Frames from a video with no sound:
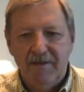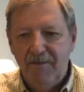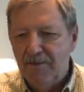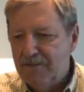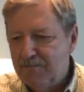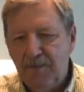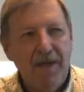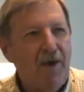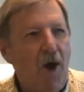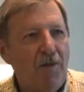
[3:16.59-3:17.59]
It was
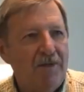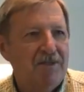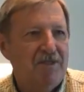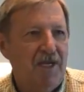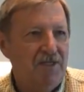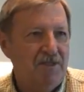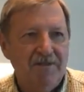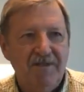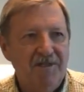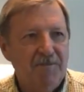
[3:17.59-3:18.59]
paying all this attention
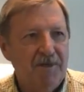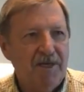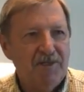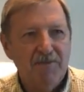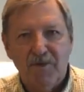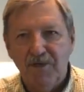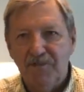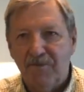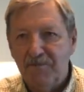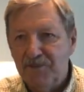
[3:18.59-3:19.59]
to these production
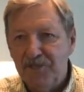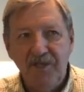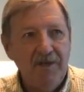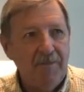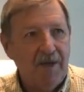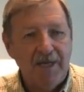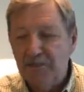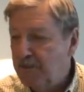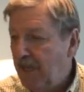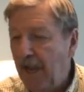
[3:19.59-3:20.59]
workers from senior
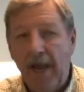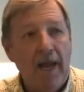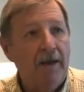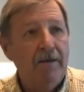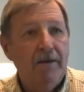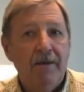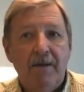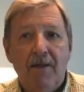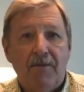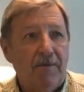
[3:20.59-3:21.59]
management and
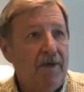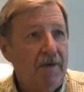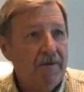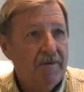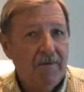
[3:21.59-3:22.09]
3